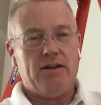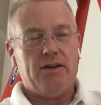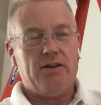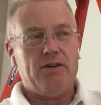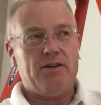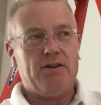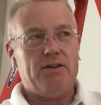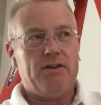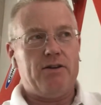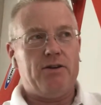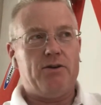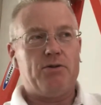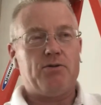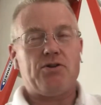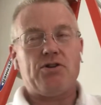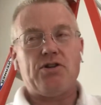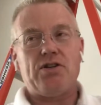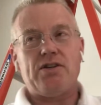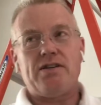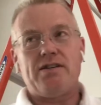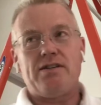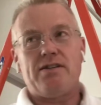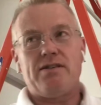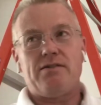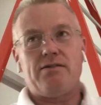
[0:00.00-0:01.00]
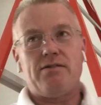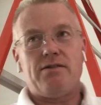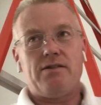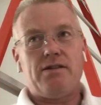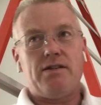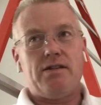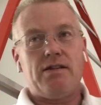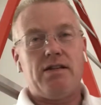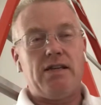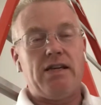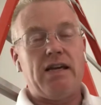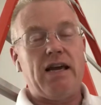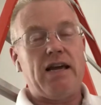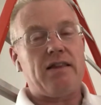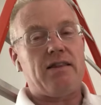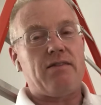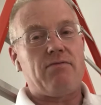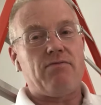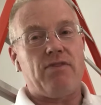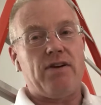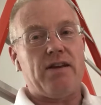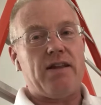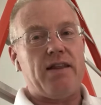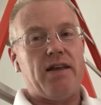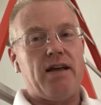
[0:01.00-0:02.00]
you should get
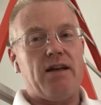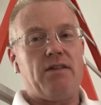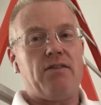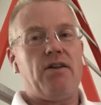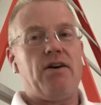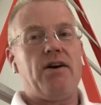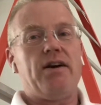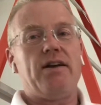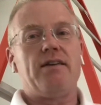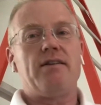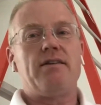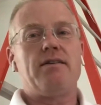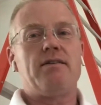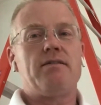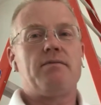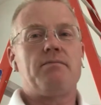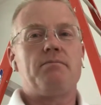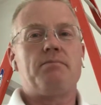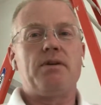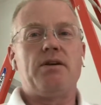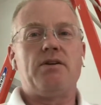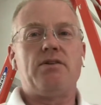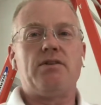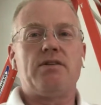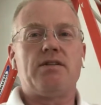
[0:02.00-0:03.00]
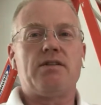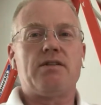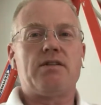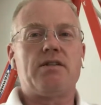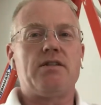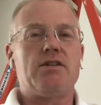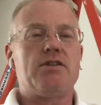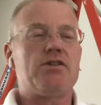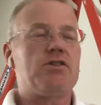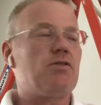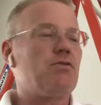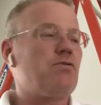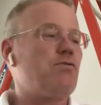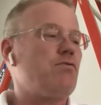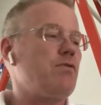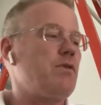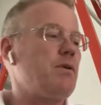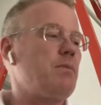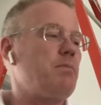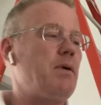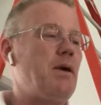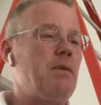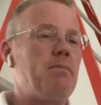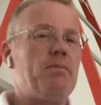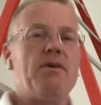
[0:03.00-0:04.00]
rid of that line because it's going to show through your
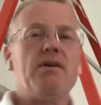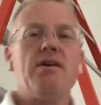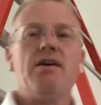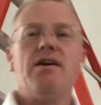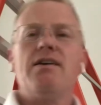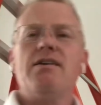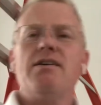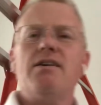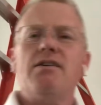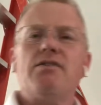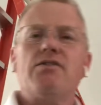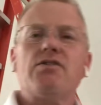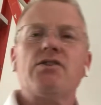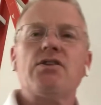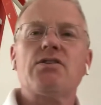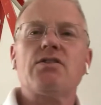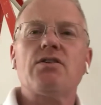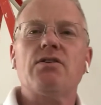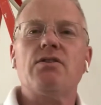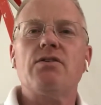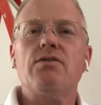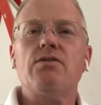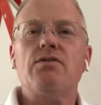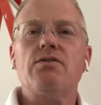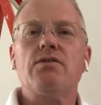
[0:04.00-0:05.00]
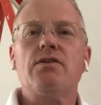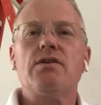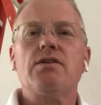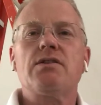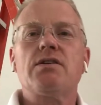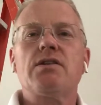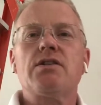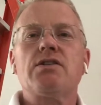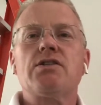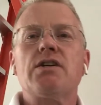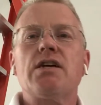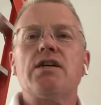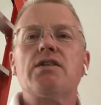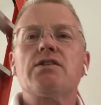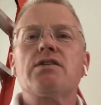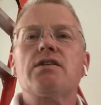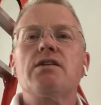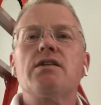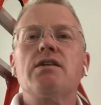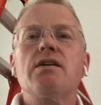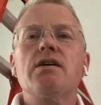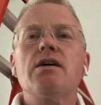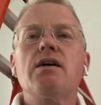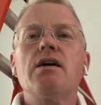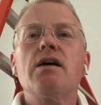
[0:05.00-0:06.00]
paper. You know, just a little suggestion.
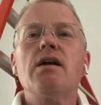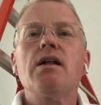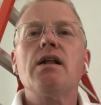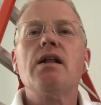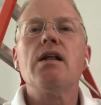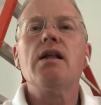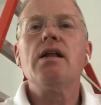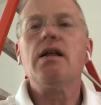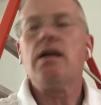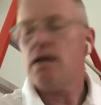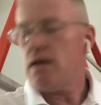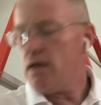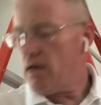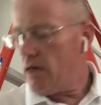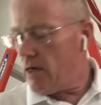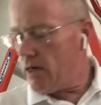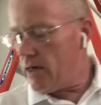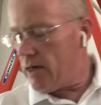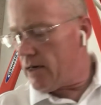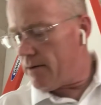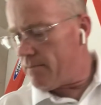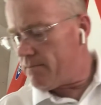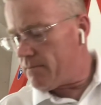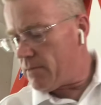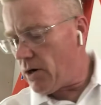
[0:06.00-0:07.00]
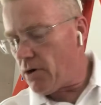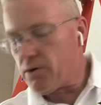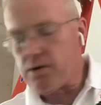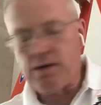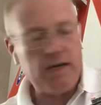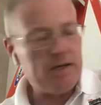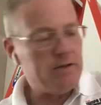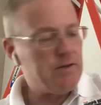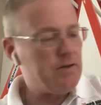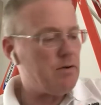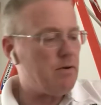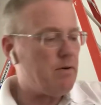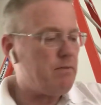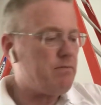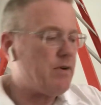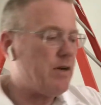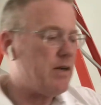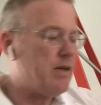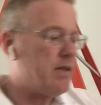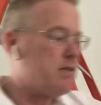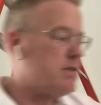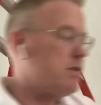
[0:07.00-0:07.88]
Okay, so I'm ready to